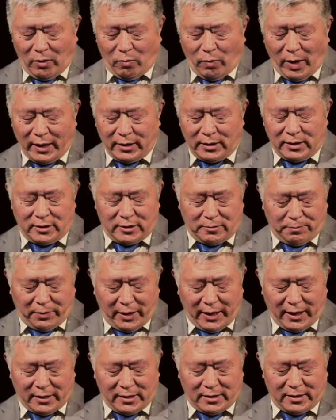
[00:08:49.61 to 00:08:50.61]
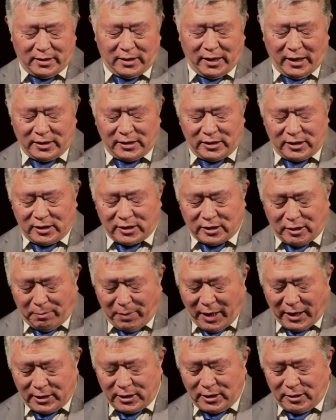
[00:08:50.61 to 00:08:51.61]
widespread and uh,
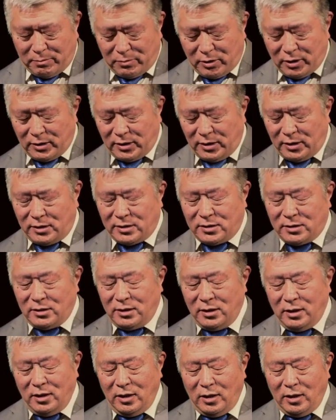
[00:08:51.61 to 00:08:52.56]
systematic murders